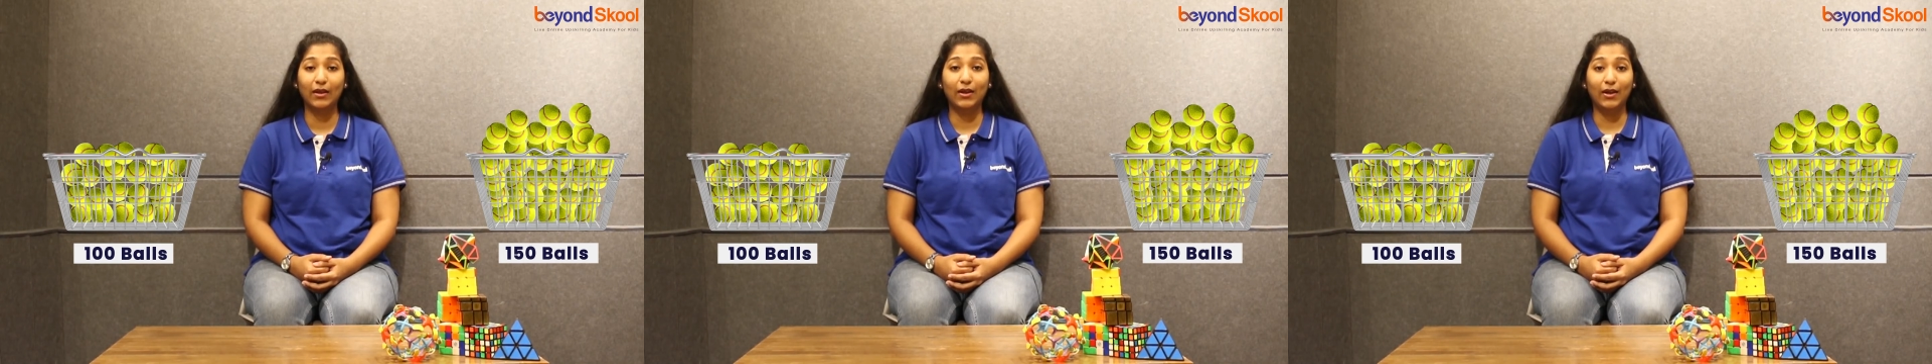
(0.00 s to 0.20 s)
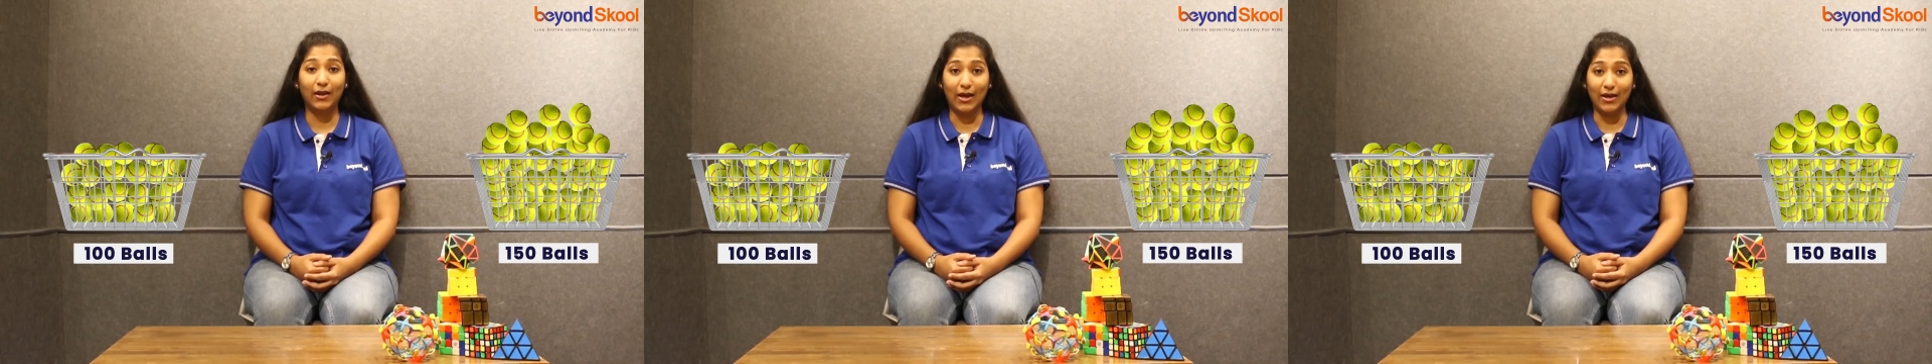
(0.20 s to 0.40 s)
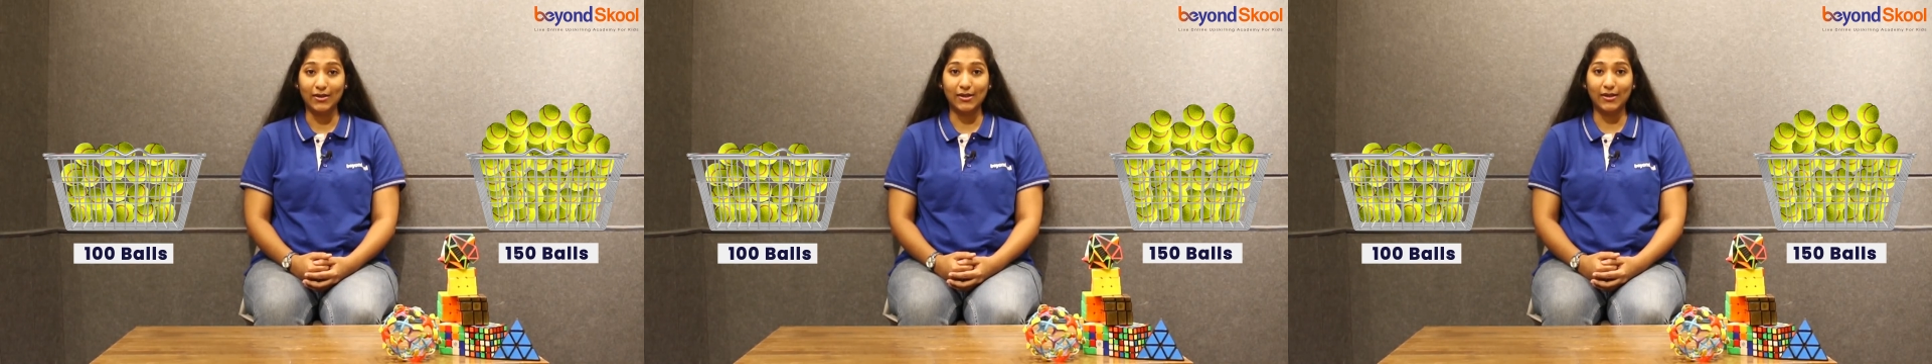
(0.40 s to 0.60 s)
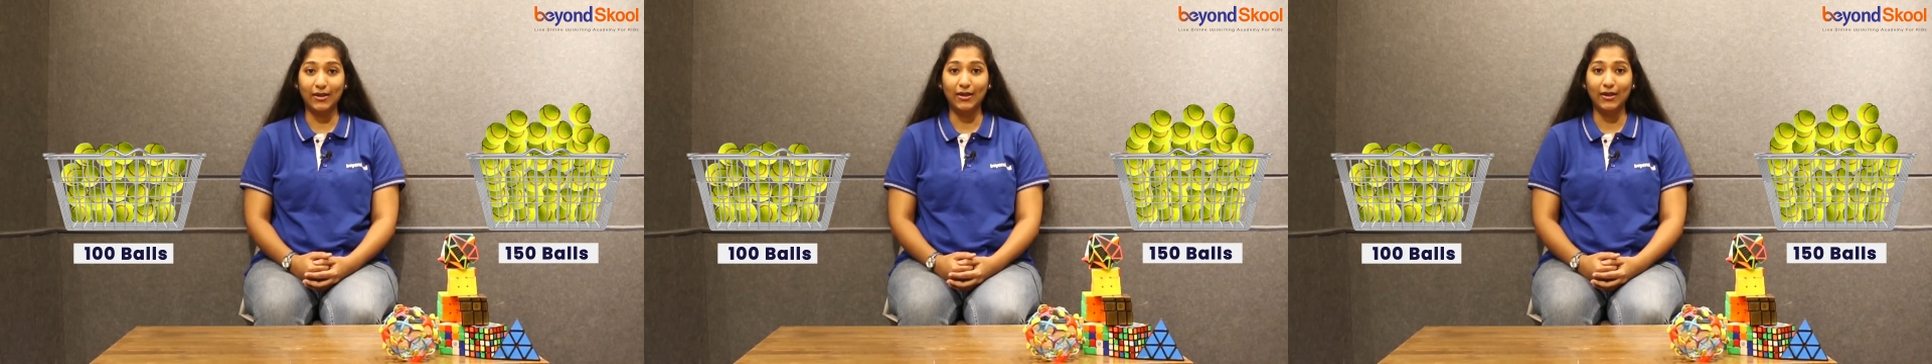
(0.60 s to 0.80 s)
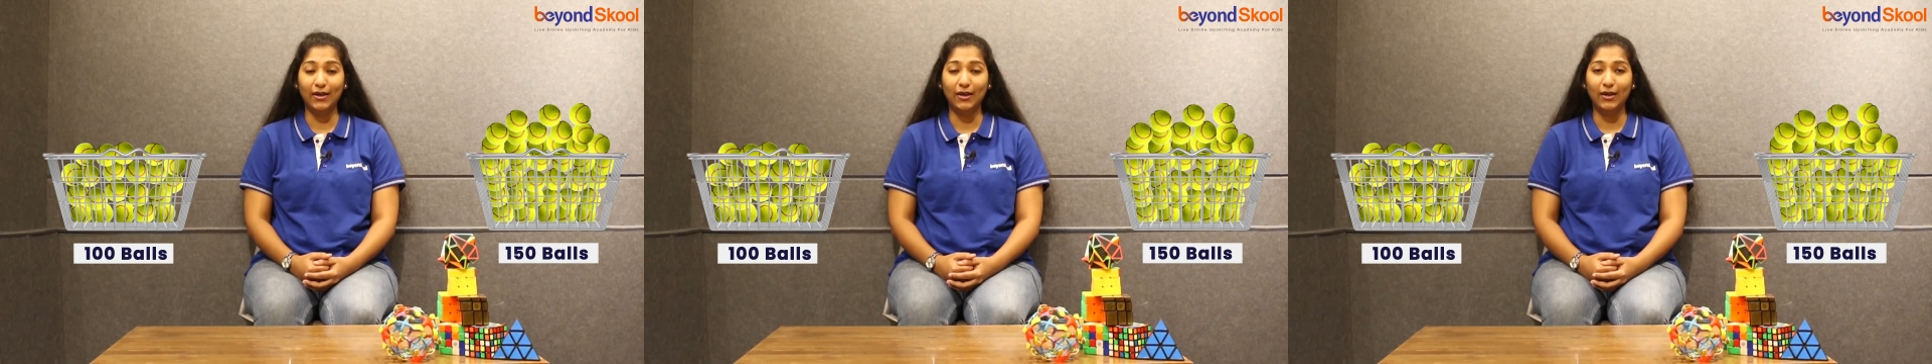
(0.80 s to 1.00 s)
Lastly,
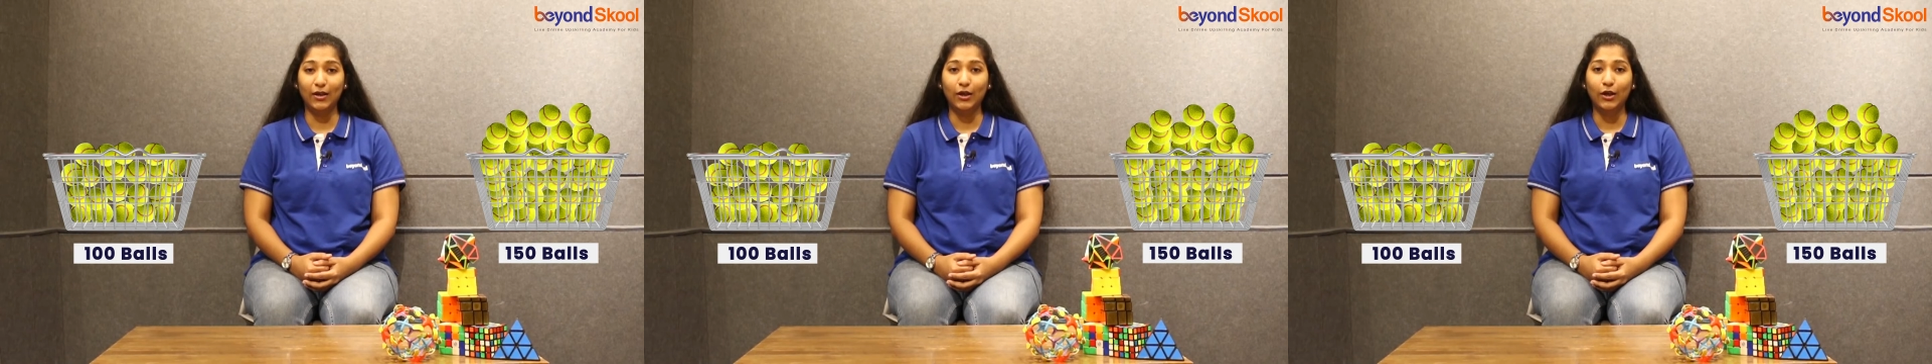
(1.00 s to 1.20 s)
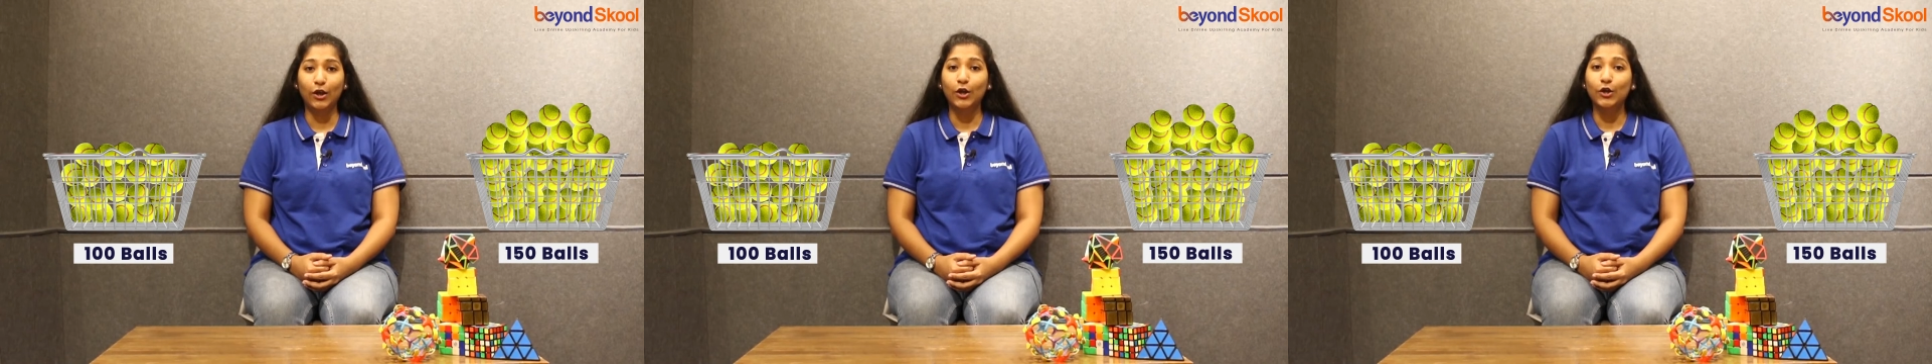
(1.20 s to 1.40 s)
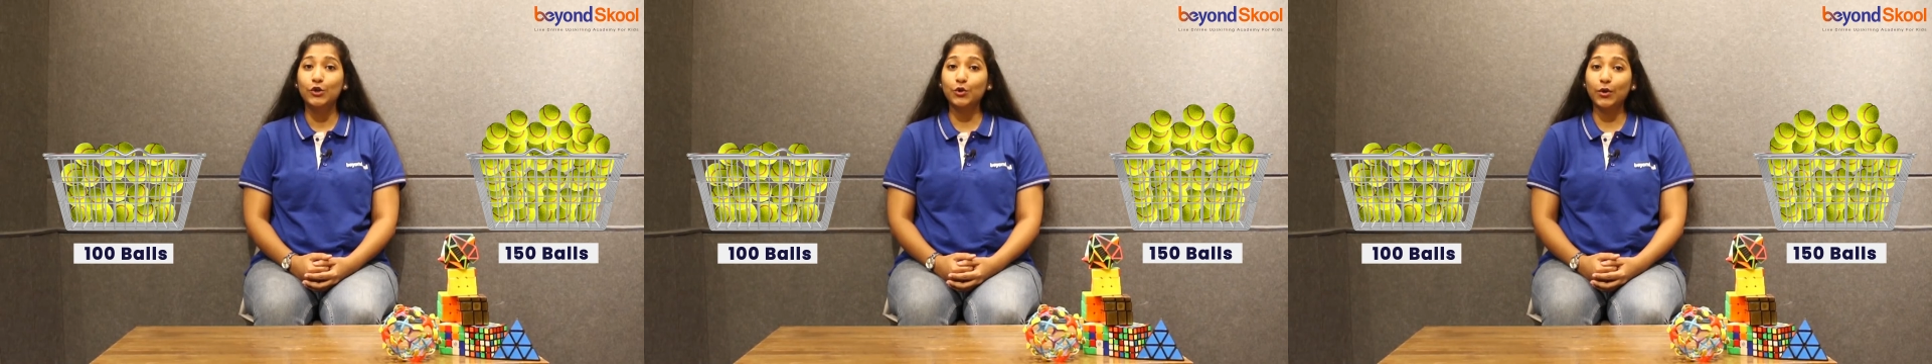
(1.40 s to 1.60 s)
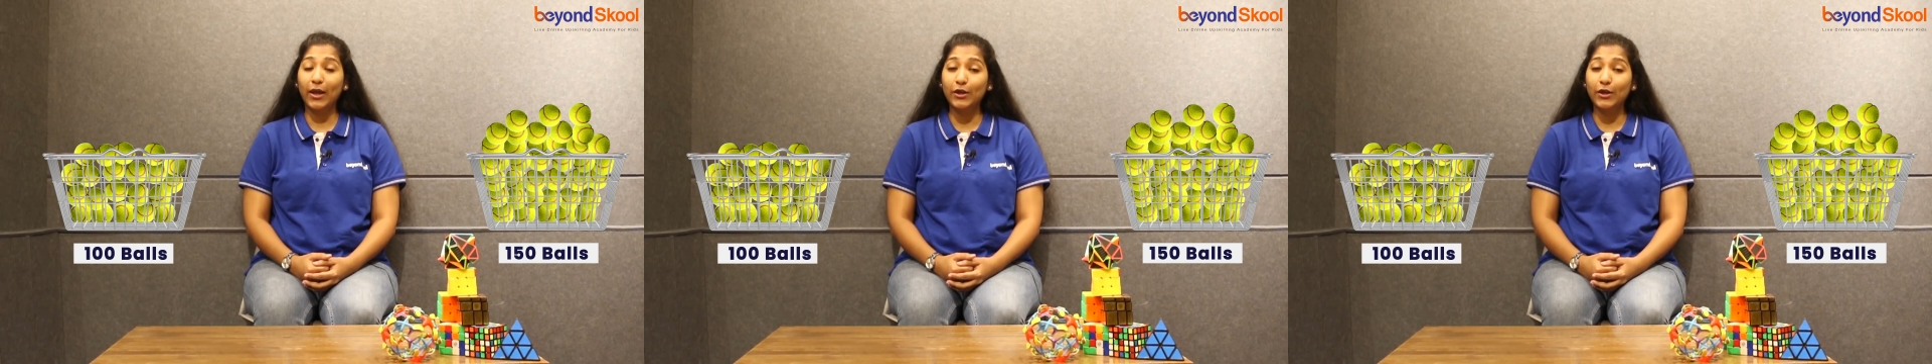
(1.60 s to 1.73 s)
to